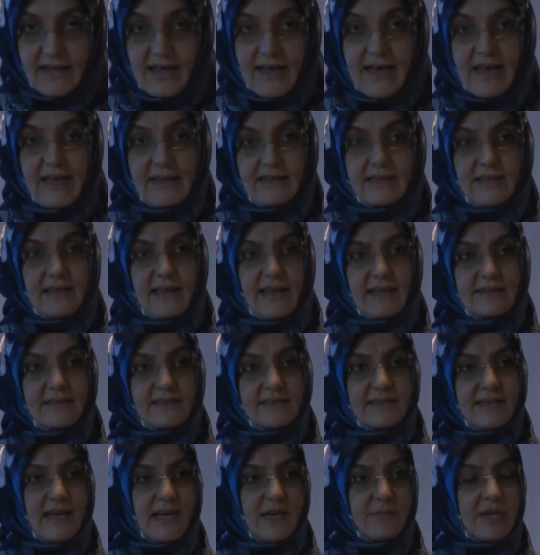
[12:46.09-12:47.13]
And at the
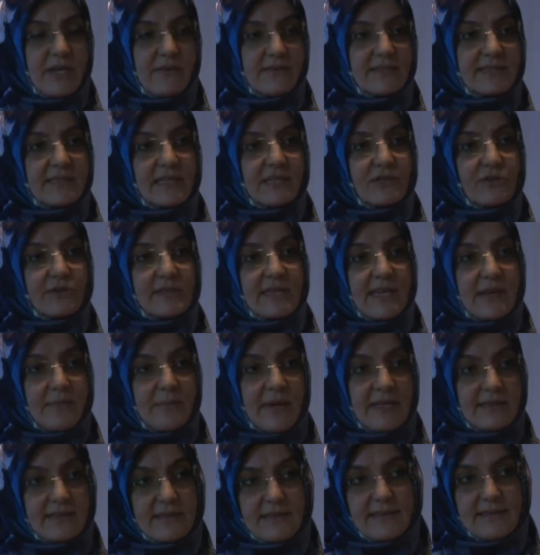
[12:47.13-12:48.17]
time, he was actually a
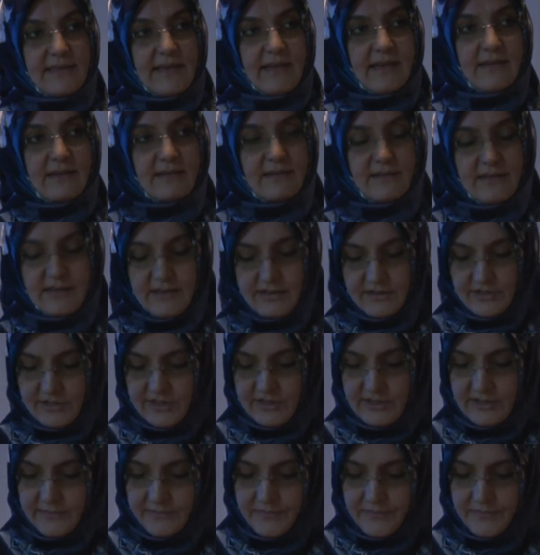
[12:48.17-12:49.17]
madrasa teacher,